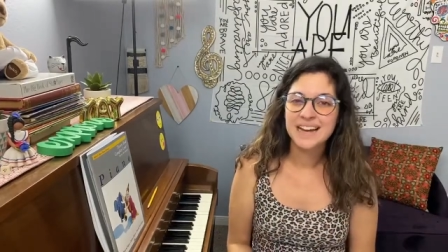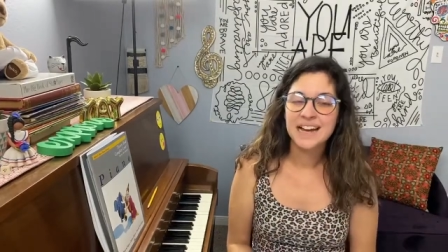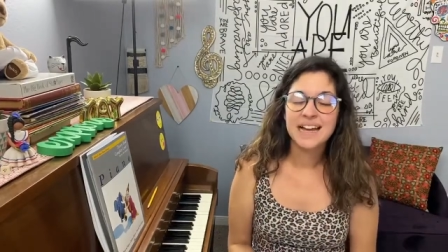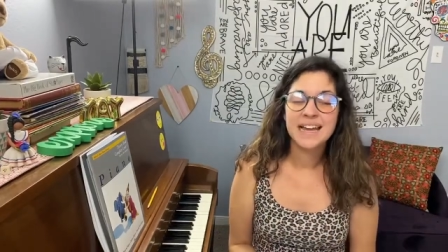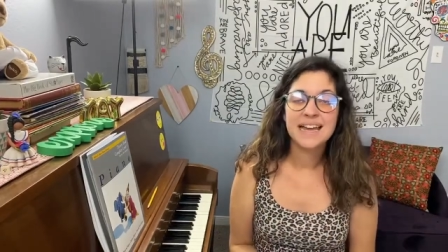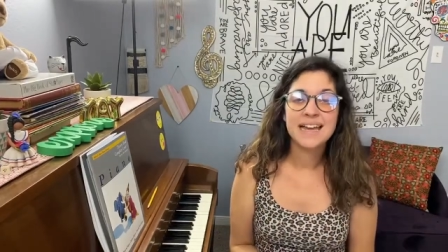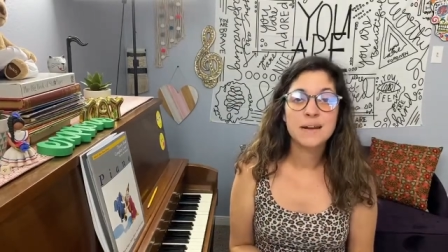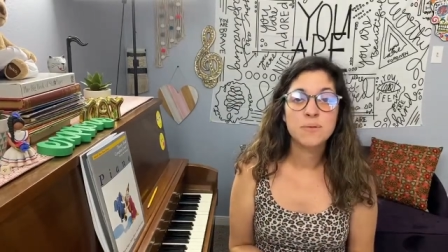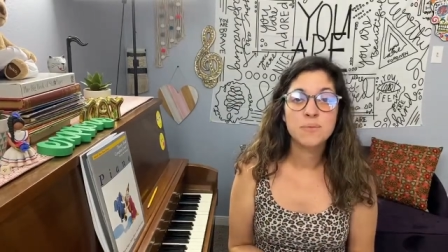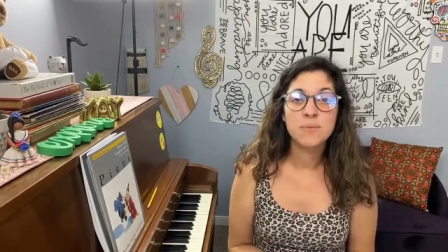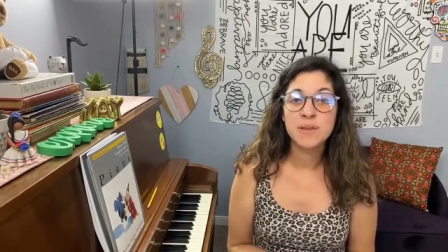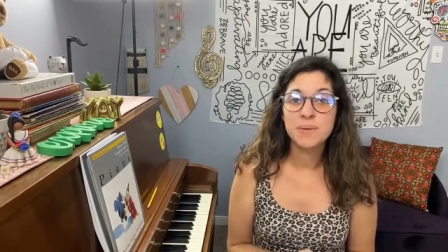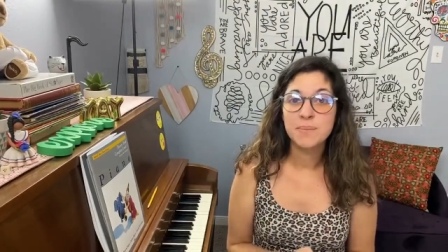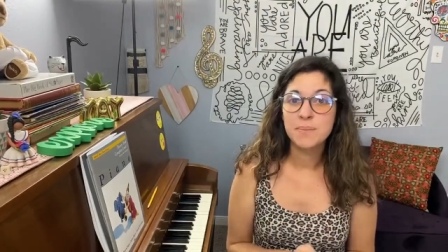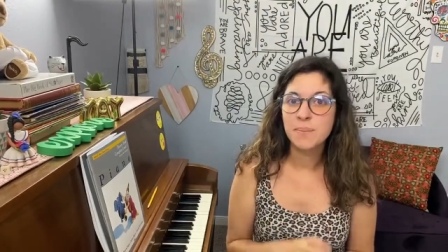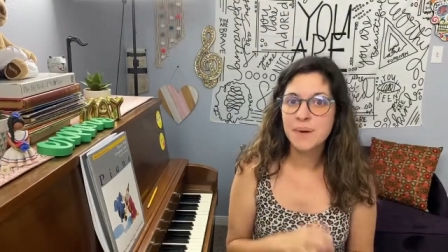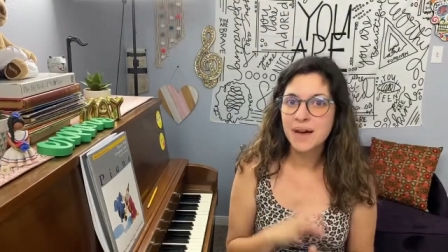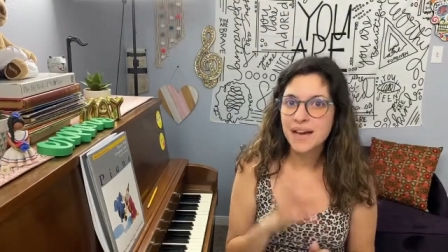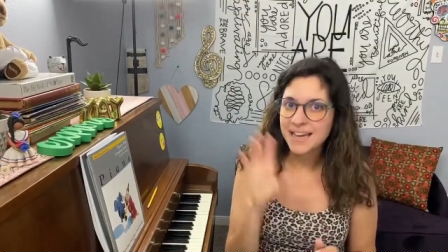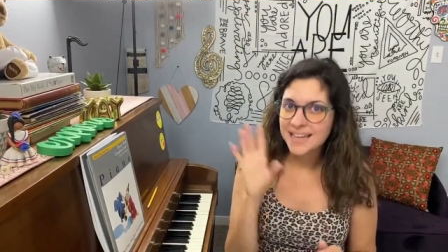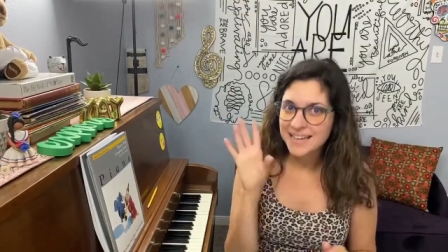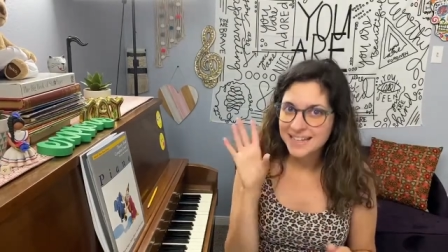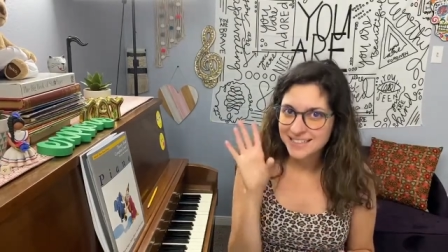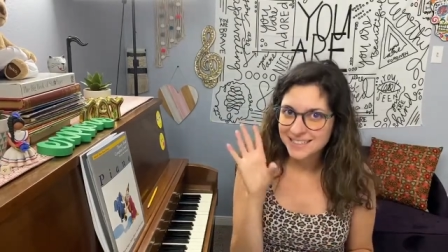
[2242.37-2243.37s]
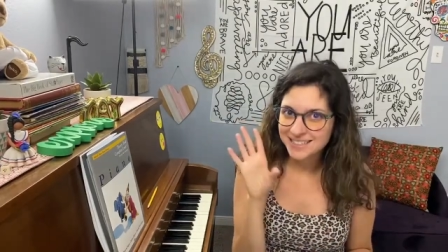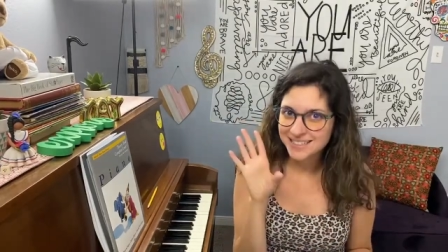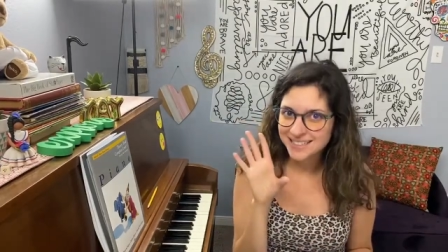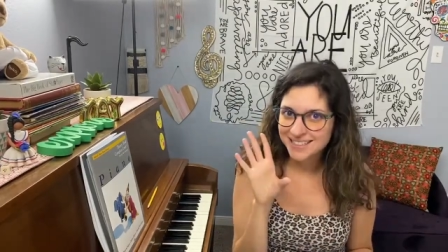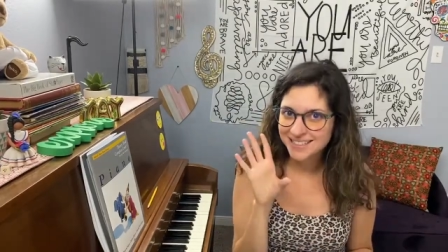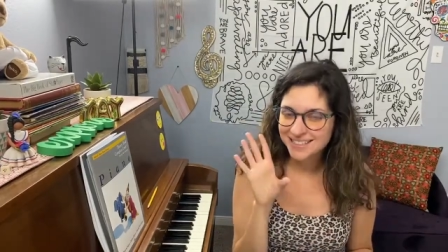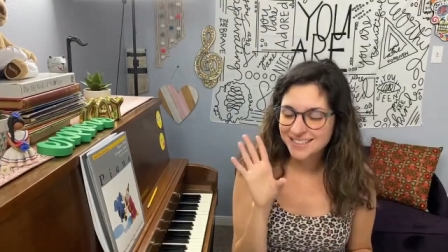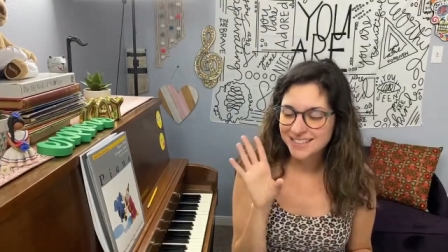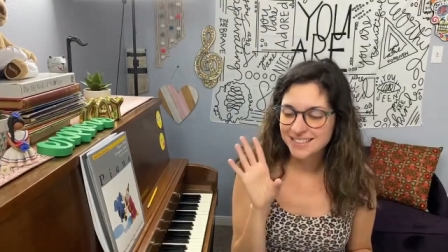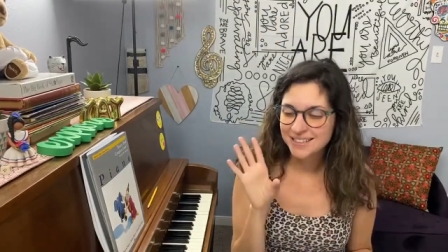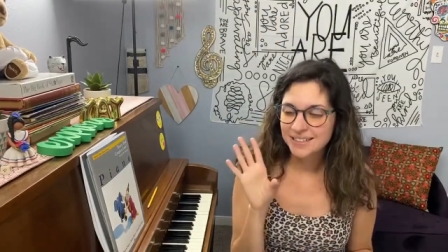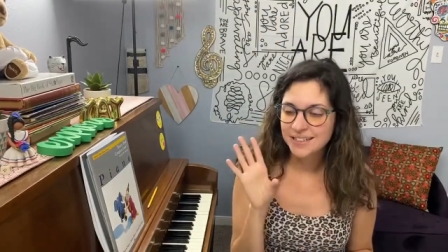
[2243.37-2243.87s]
And we might
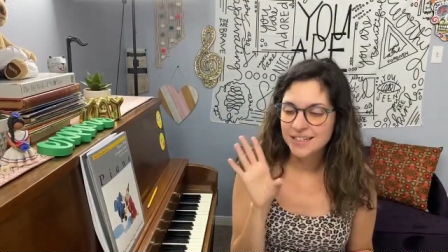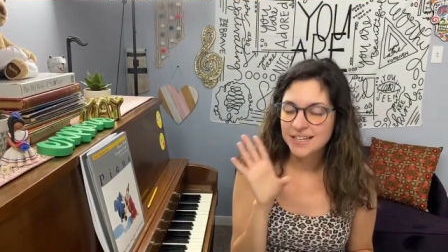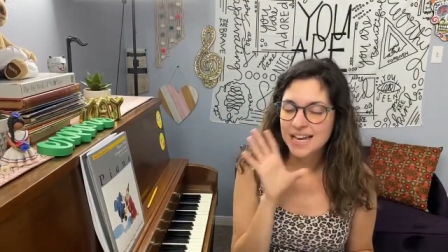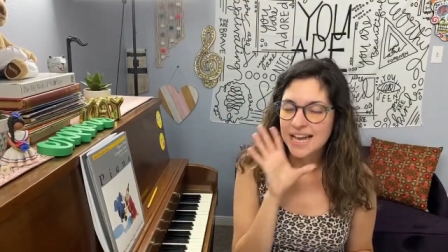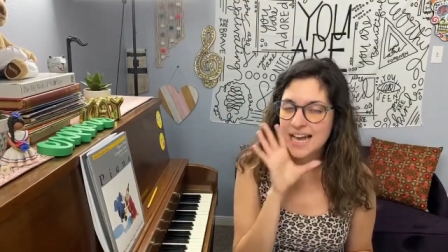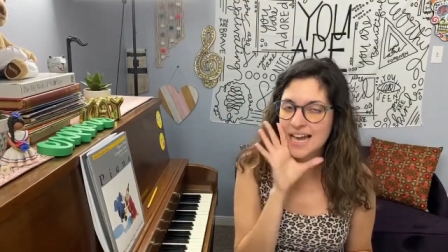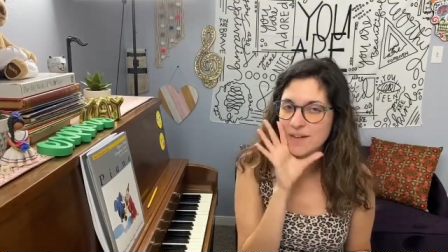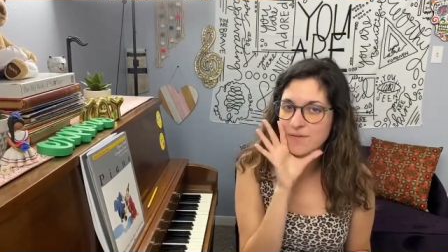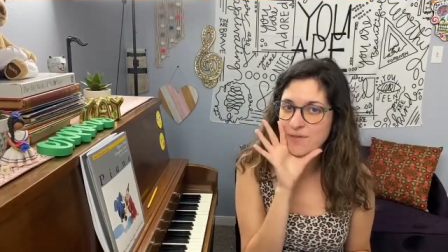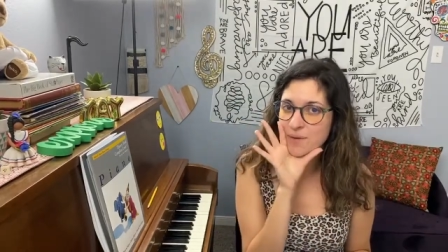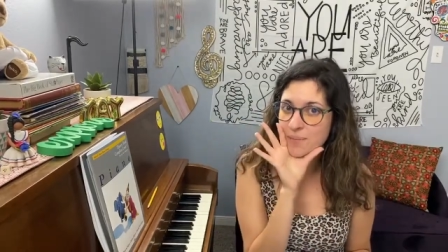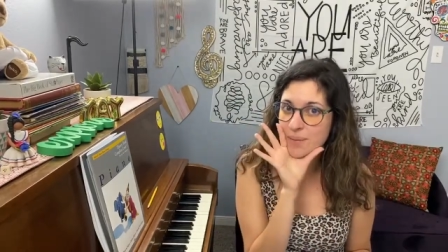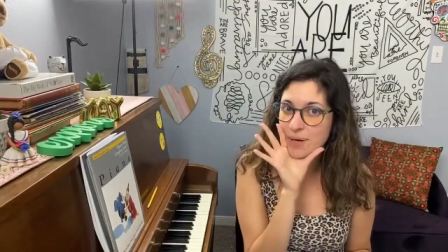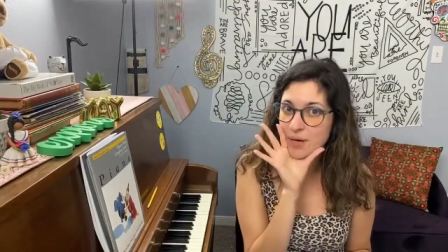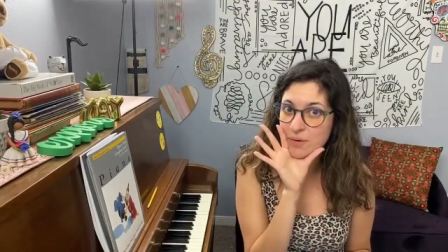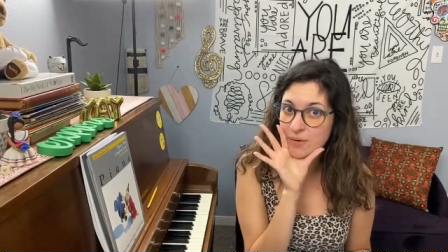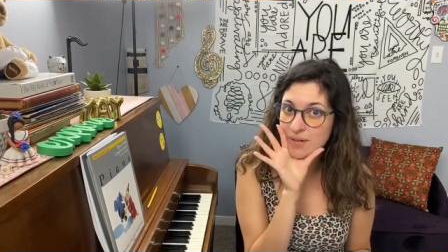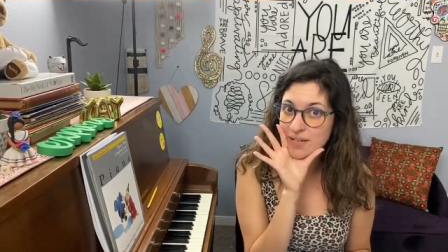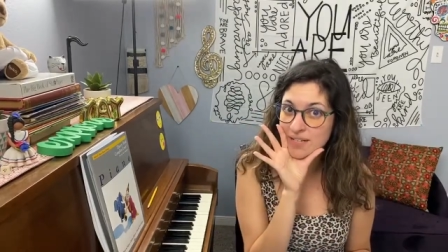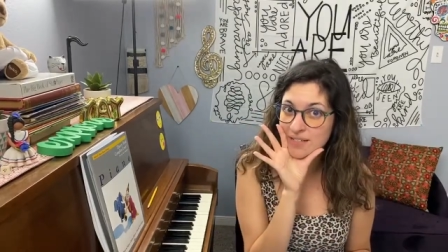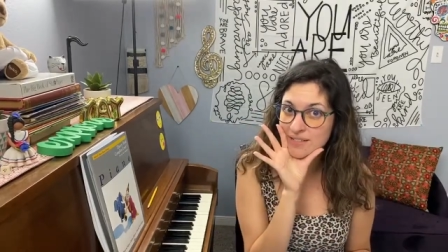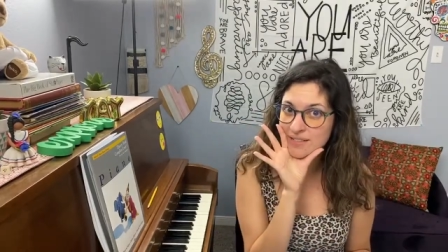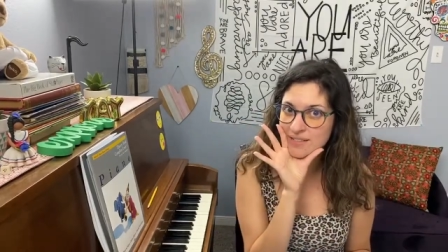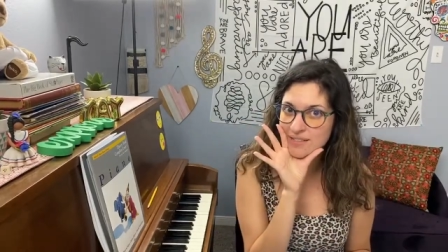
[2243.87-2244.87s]
have a bonus